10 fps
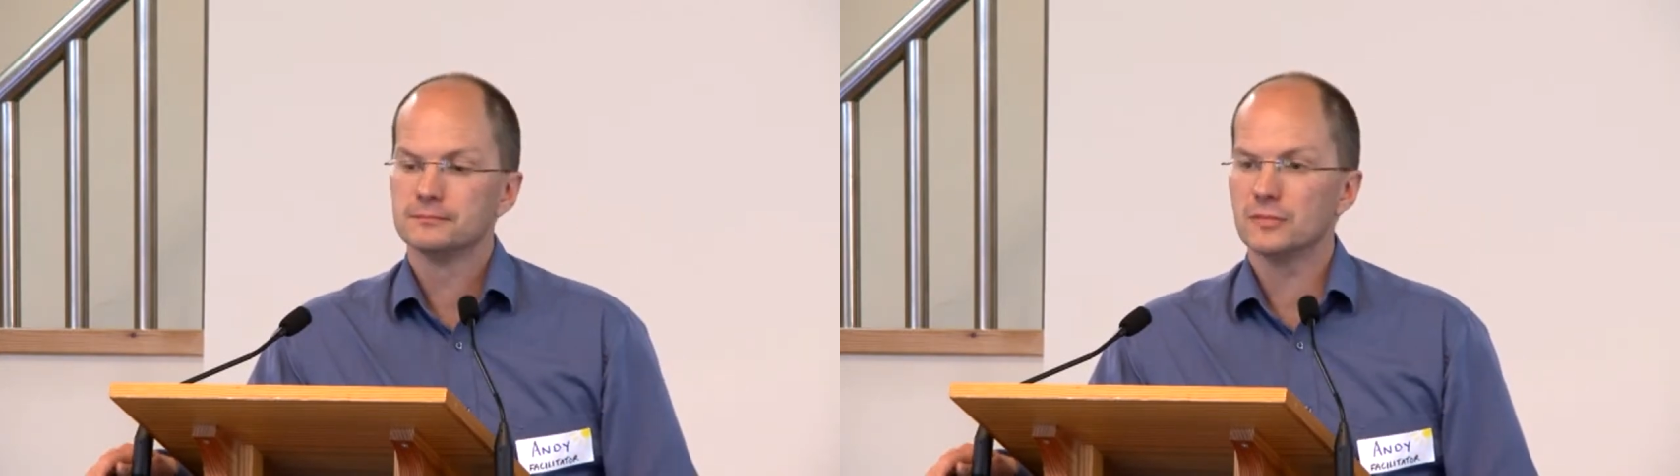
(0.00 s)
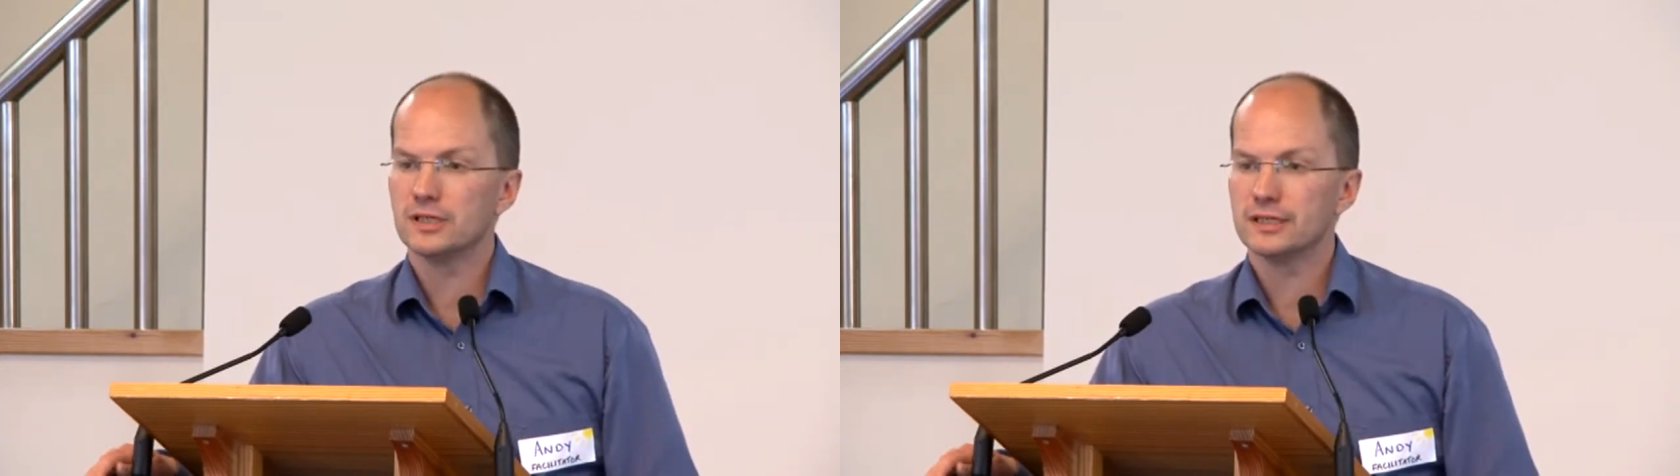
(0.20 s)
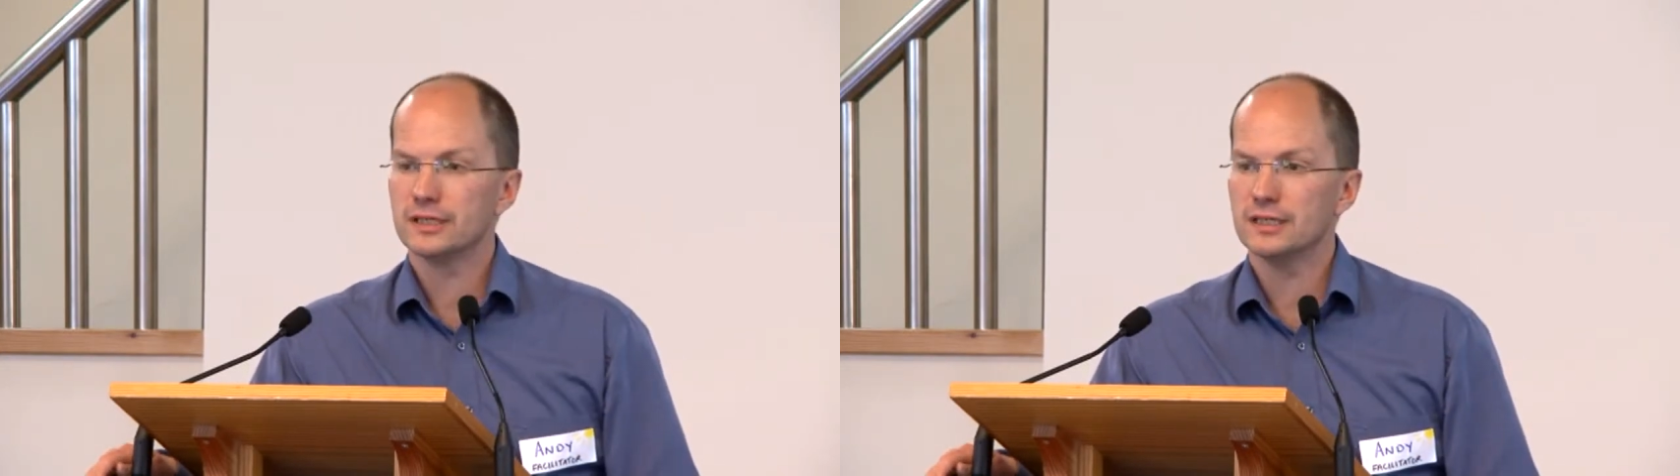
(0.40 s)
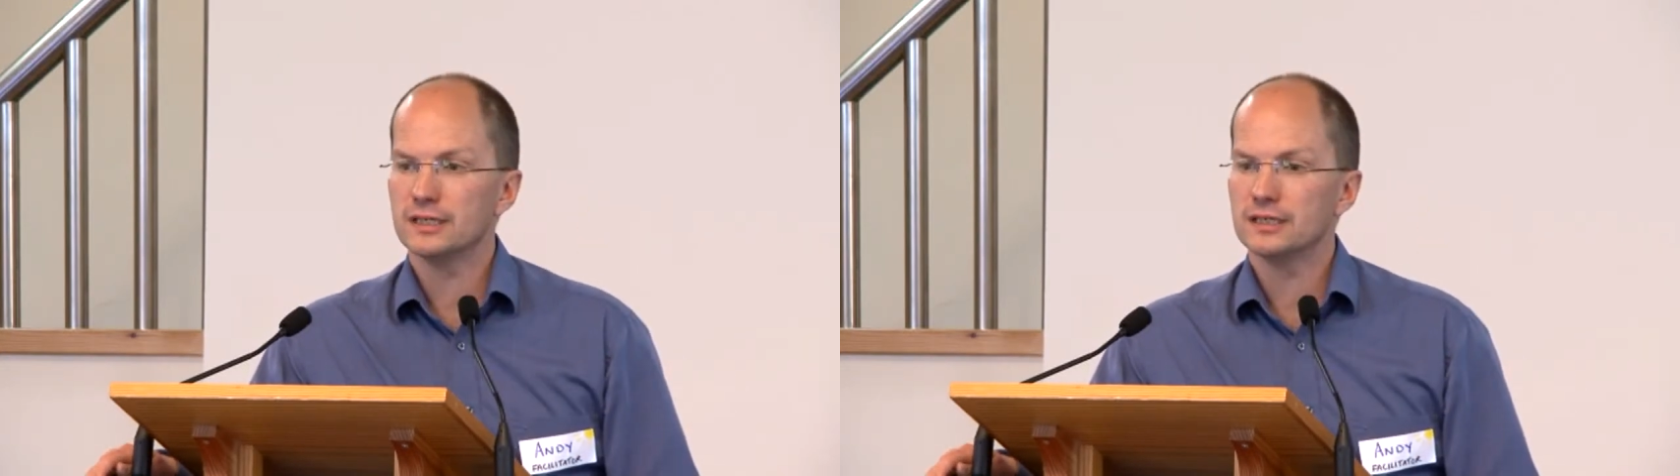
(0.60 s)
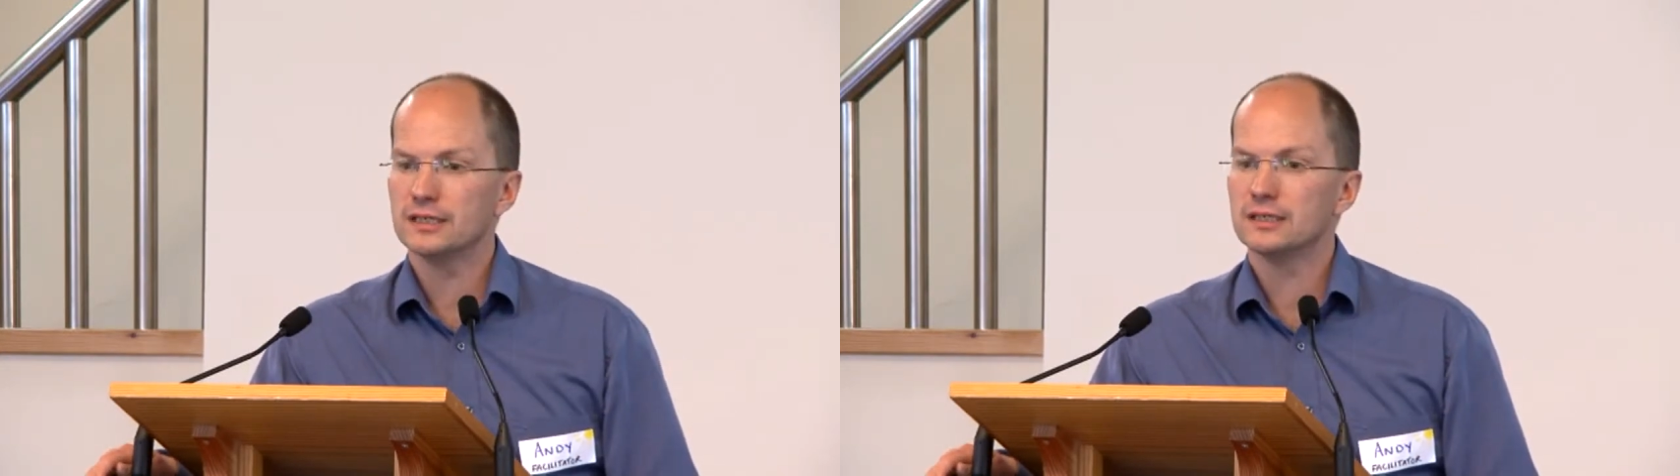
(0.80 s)

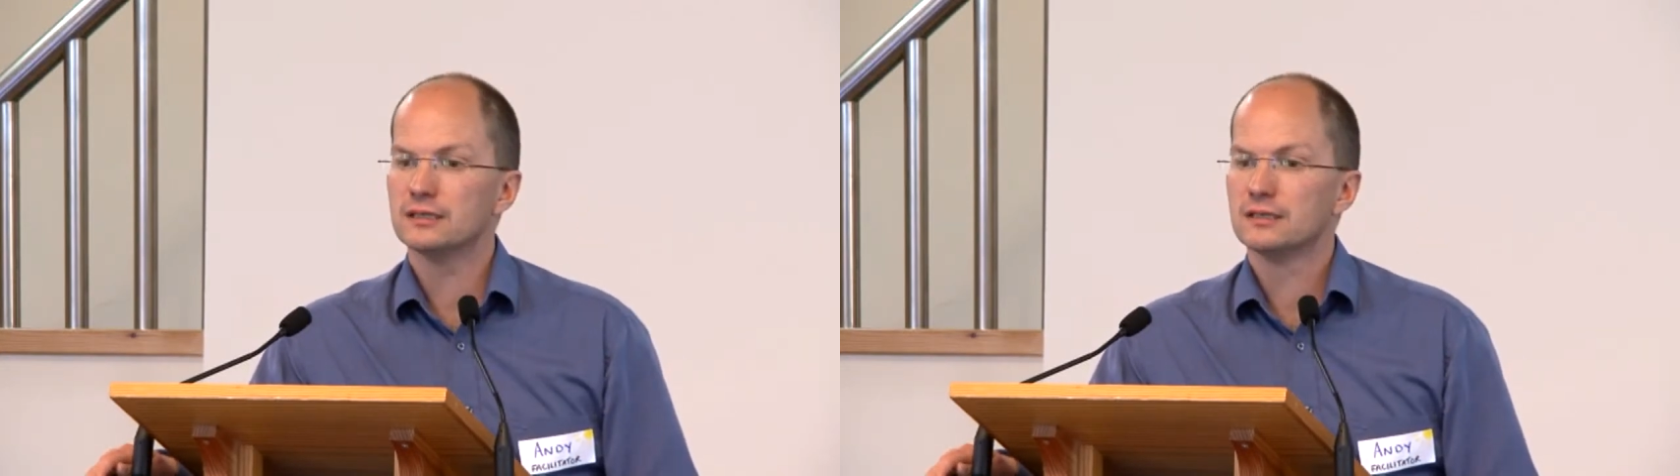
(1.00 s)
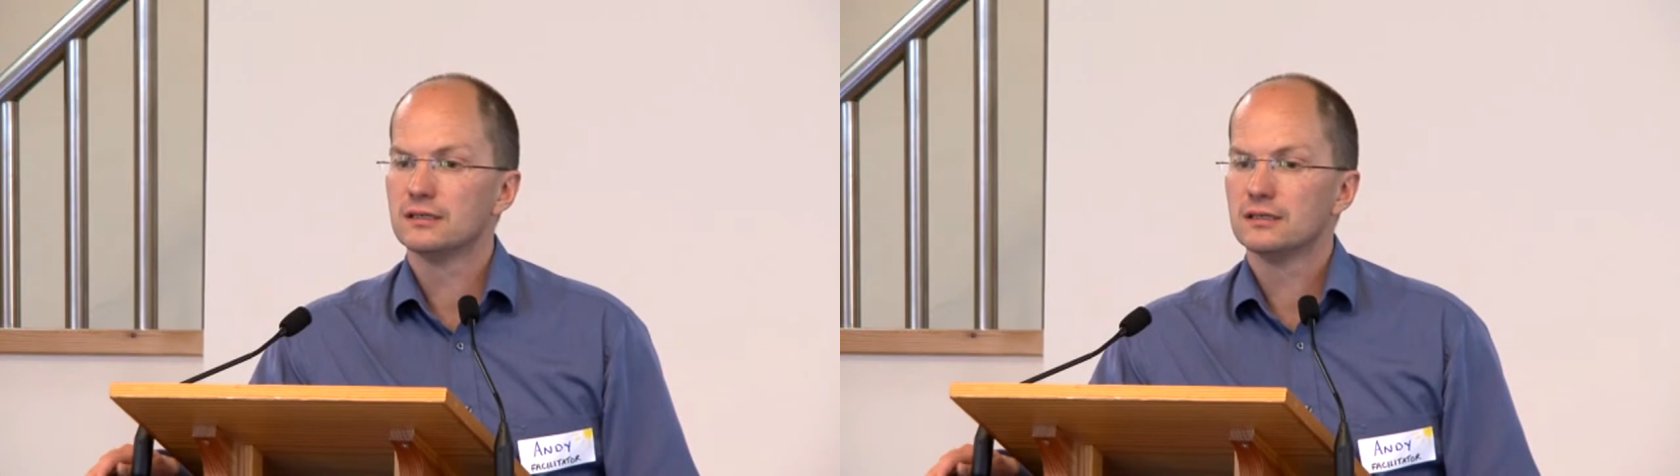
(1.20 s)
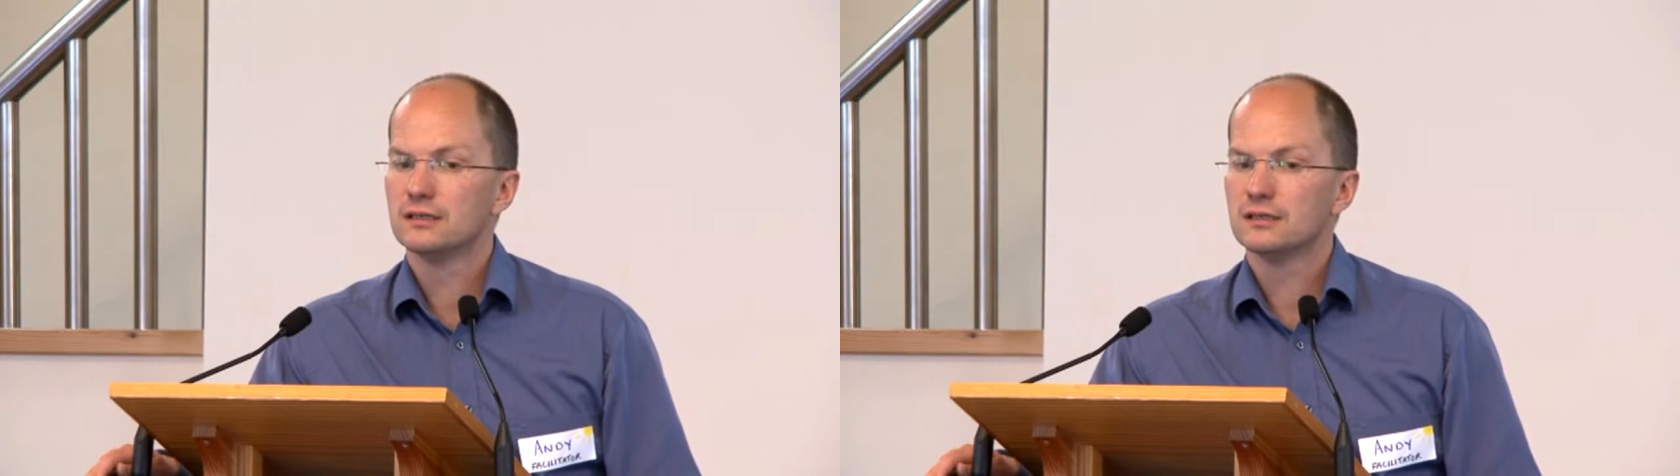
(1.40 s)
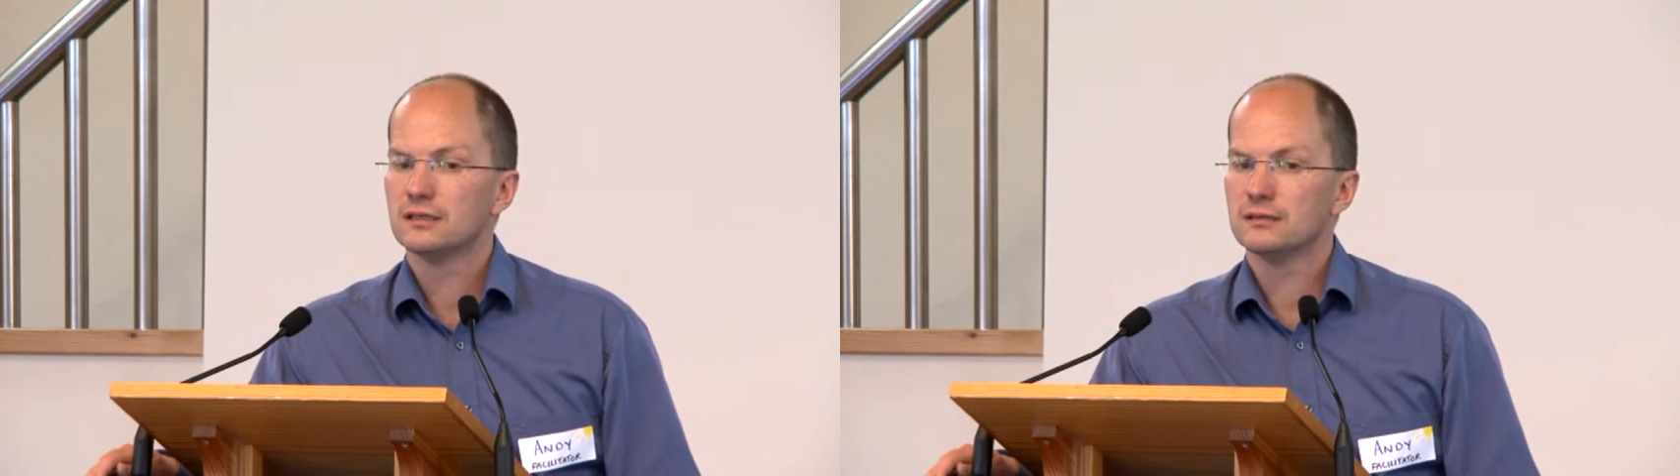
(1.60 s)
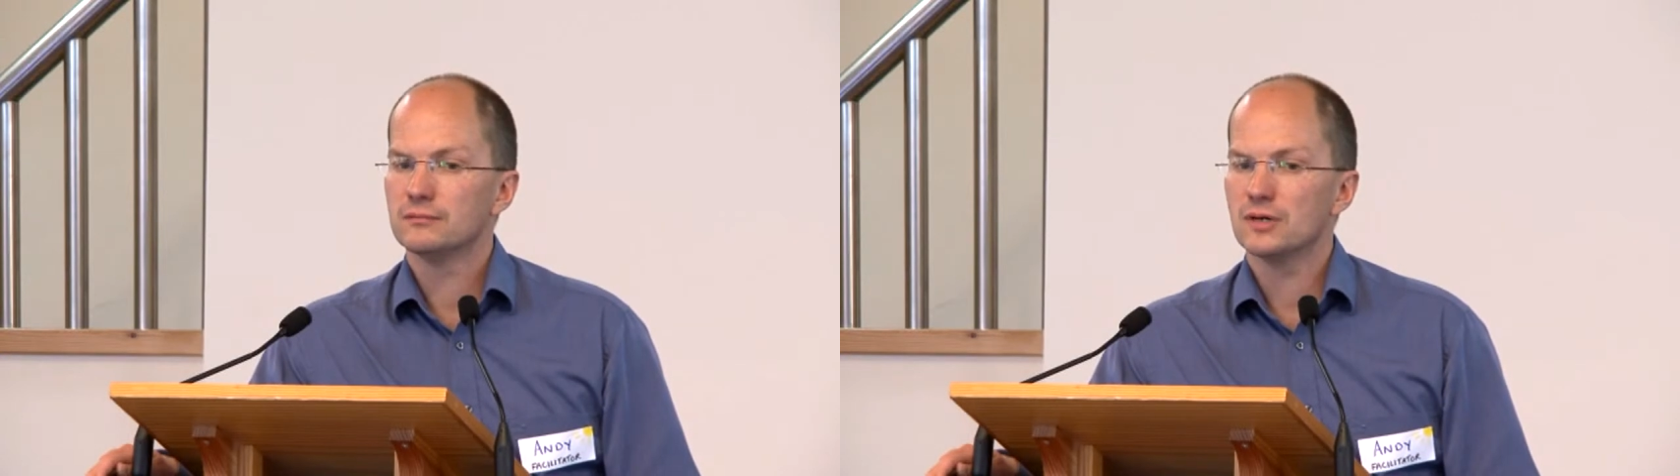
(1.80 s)

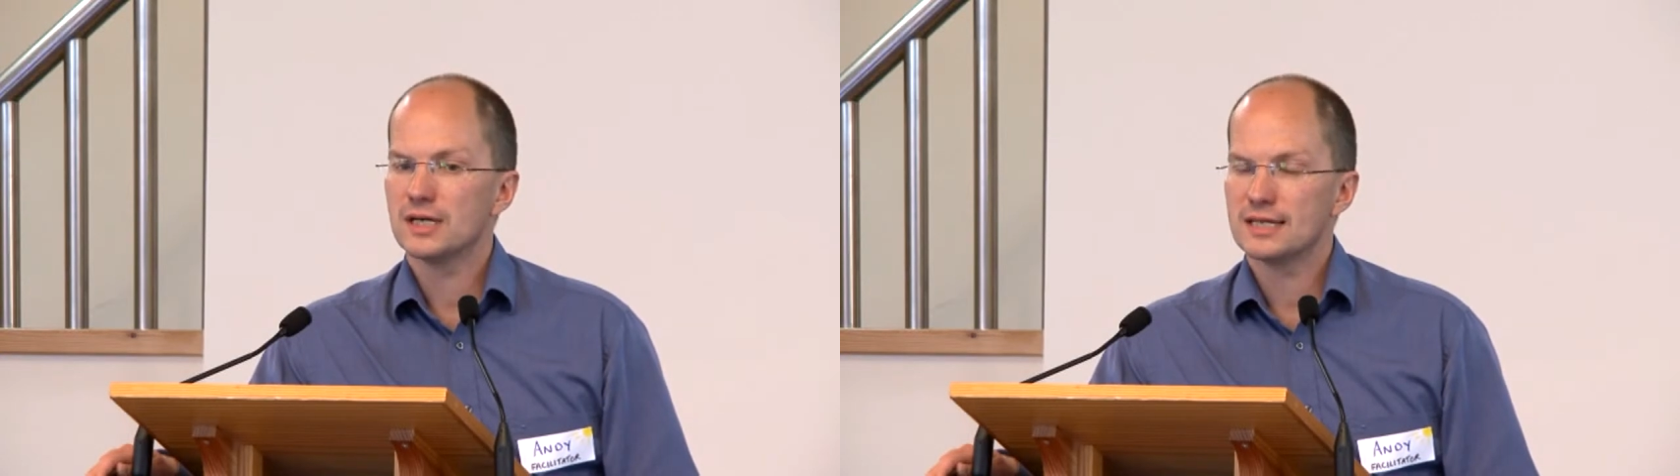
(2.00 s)
my